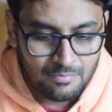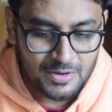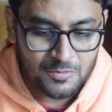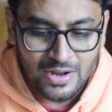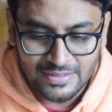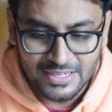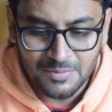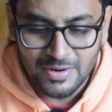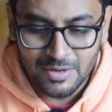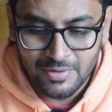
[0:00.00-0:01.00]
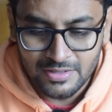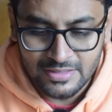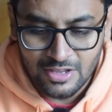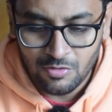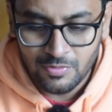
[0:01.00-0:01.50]
but for other department,
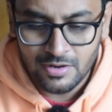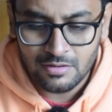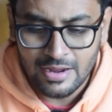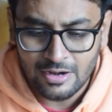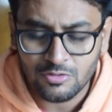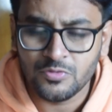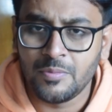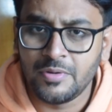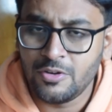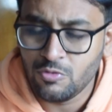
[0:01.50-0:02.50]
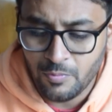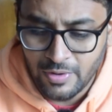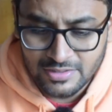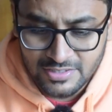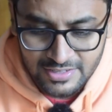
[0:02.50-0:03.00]
they offer around
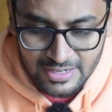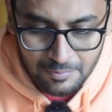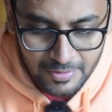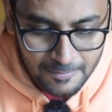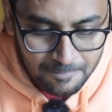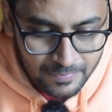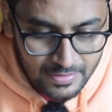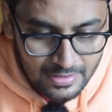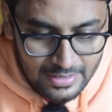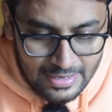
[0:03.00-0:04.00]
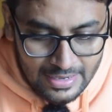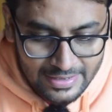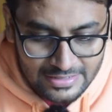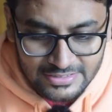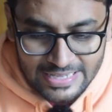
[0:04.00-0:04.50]
52.3 LPA.
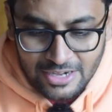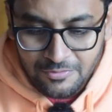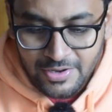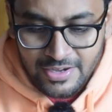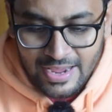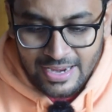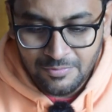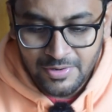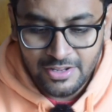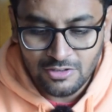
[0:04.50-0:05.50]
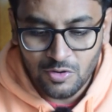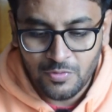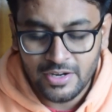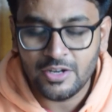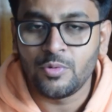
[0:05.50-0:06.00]
Next is NVIDIA. NVIDIA is
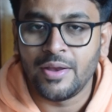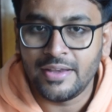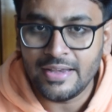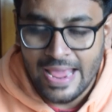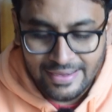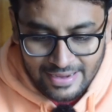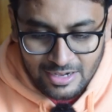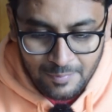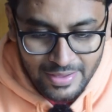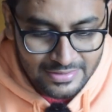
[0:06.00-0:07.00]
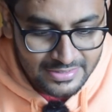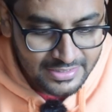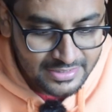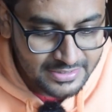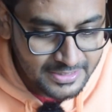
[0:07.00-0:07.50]
offering 29 LPA
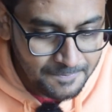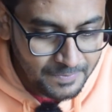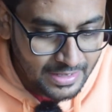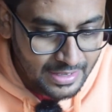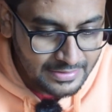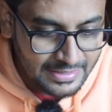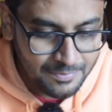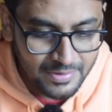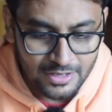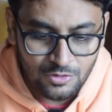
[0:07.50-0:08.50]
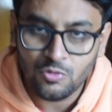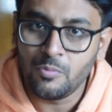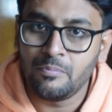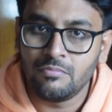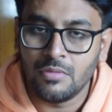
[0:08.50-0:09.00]
CTC. Uh, they have taken two
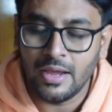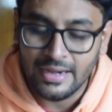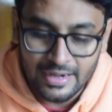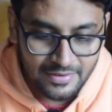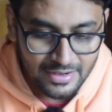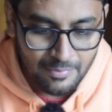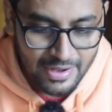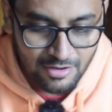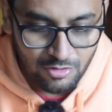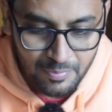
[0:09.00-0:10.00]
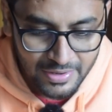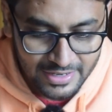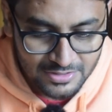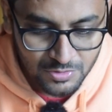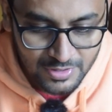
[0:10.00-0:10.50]
electrical background
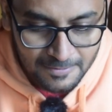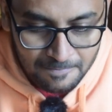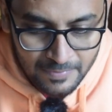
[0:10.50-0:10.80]
BTech student.